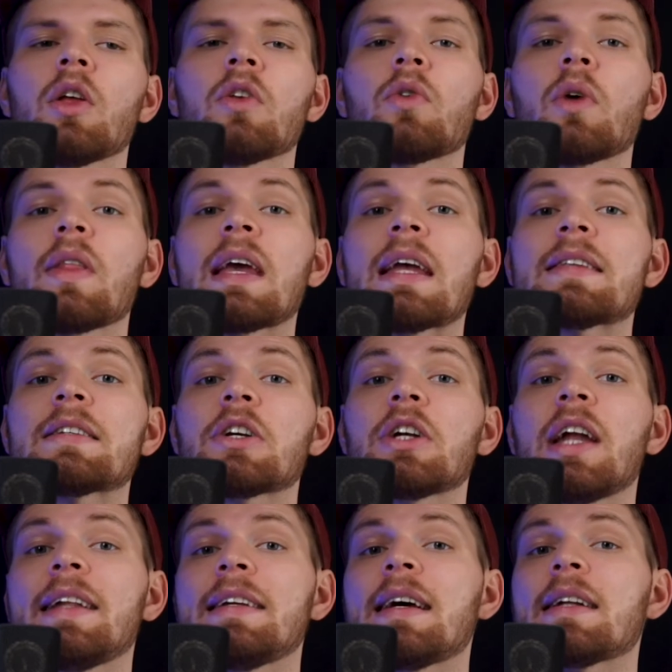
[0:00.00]
So I think it's a good
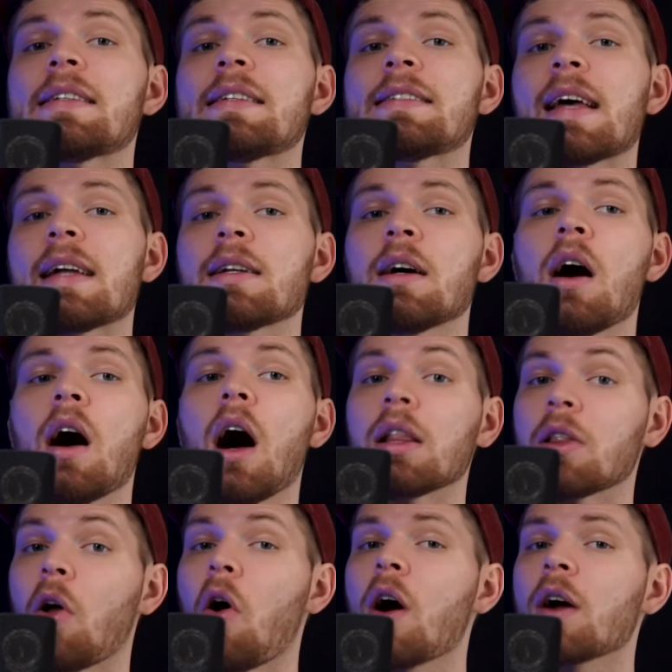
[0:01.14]
idea to set a
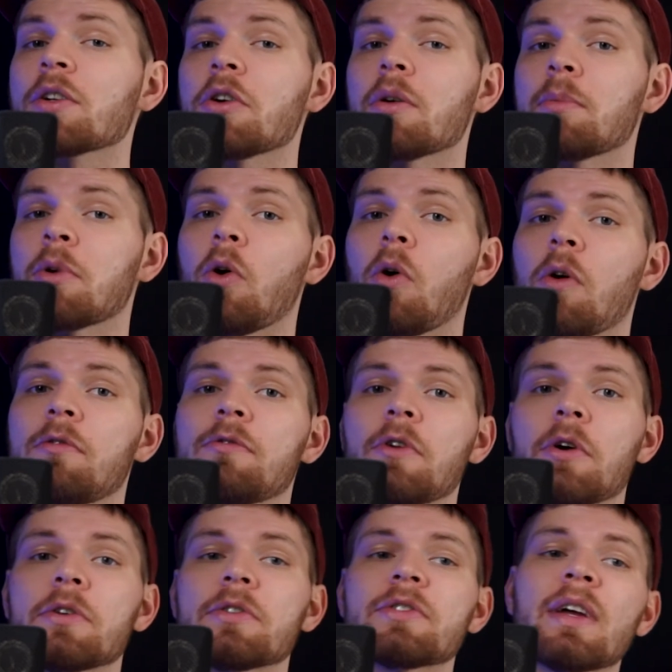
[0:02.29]
long-term goal
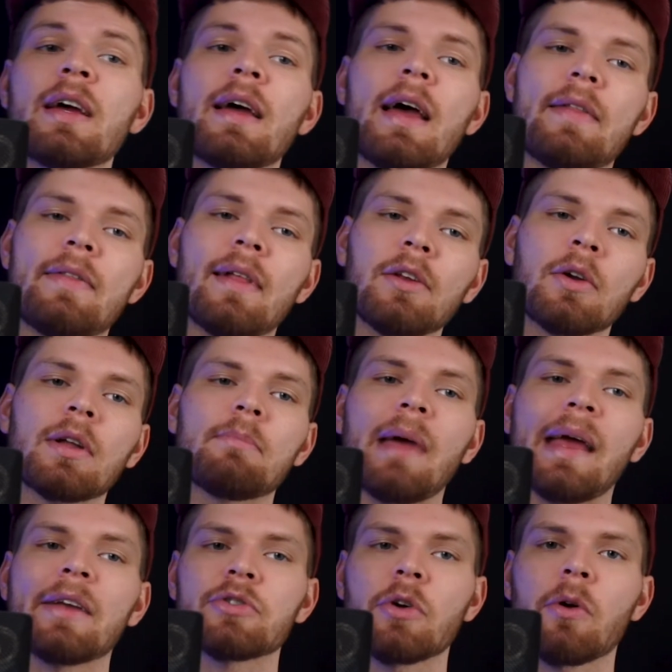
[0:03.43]
first, and then you can
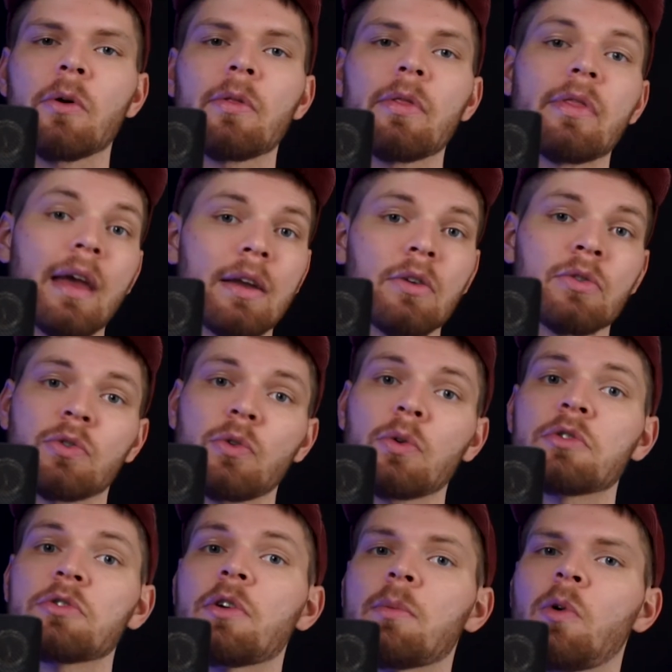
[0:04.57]
make sure that your
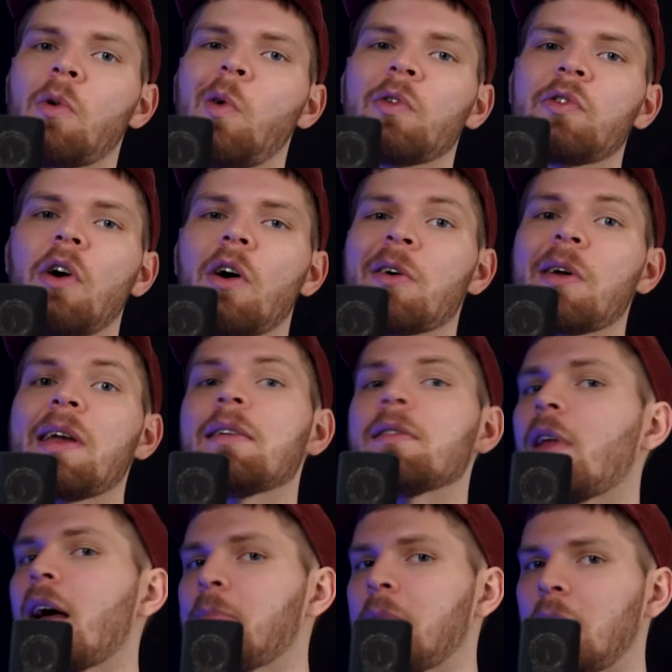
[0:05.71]
shorter-term goals are in
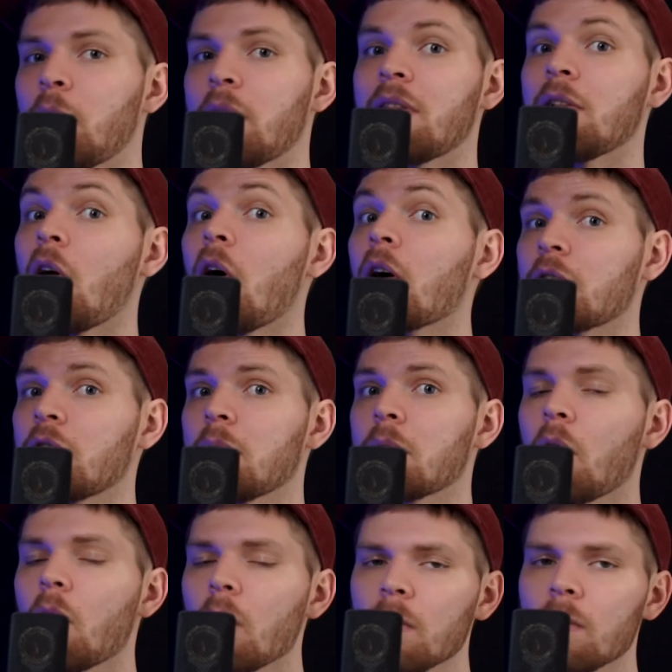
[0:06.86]
alignment with the long-term
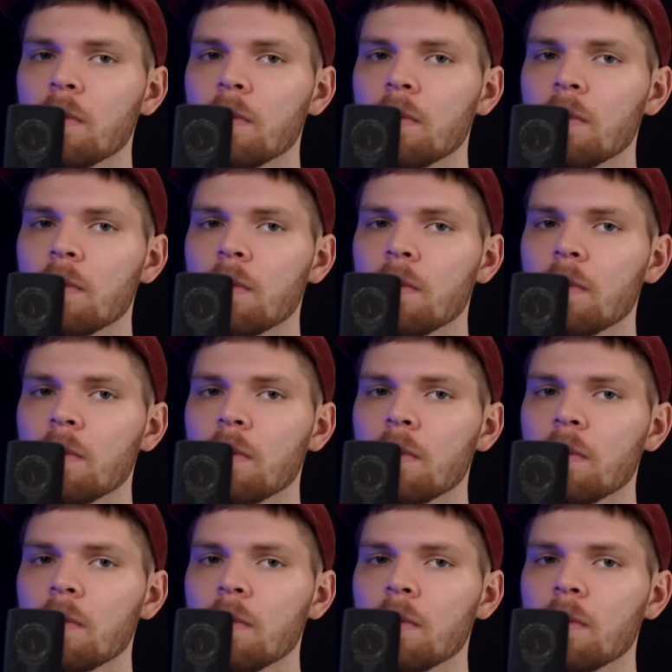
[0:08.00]
goal.